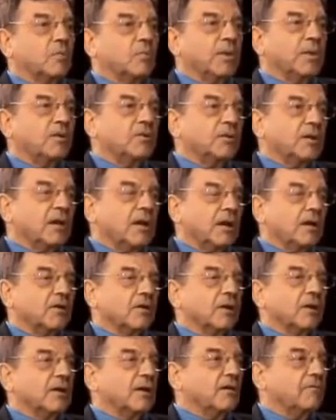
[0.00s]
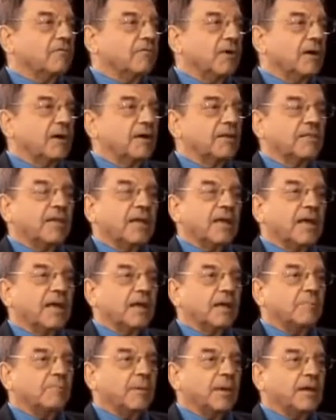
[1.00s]
We don't care if they
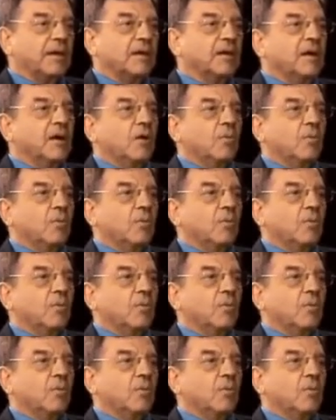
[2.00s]
can't pay.